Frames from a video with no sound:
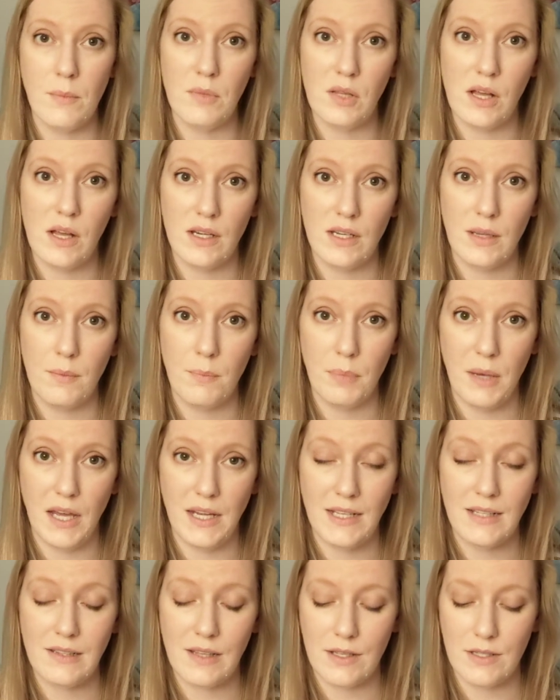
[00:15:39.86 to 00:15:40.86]
and
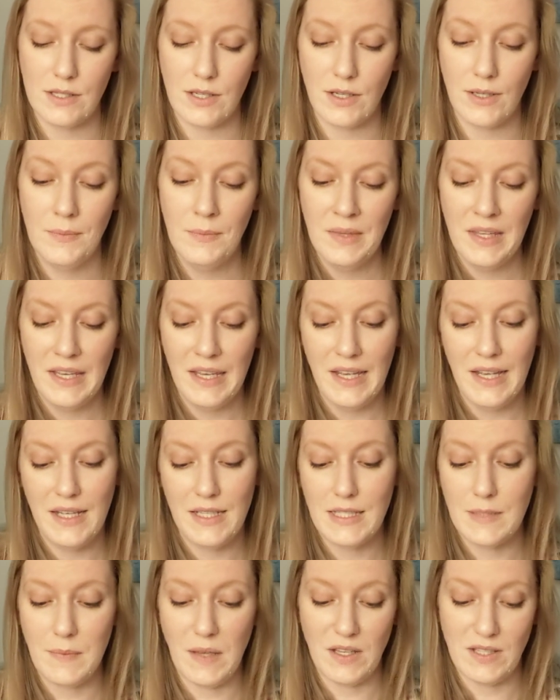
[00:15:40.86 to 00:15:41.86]
body cleanser.
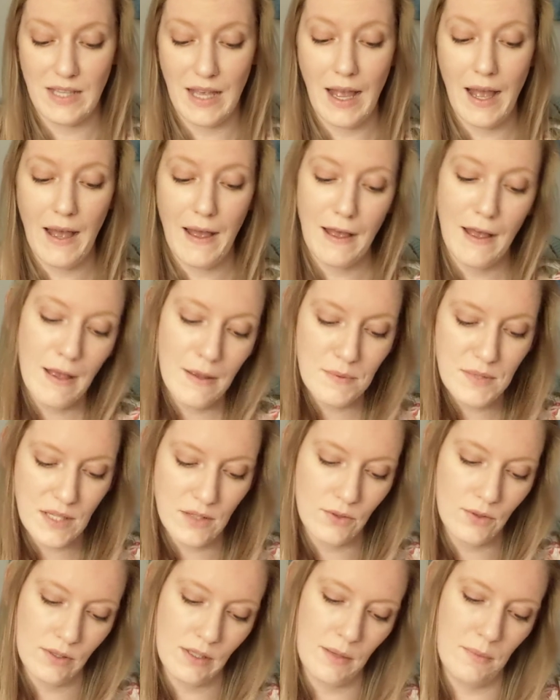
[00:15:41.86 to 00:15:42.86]
It smells
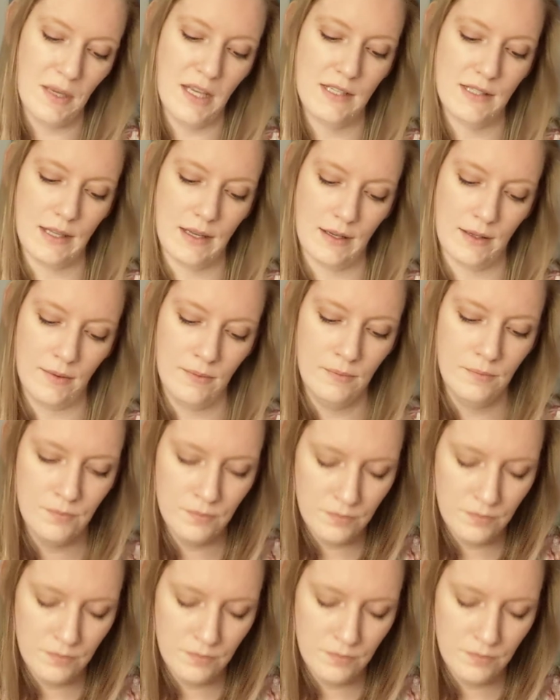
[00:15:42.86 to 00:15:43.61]
absolutely amazing.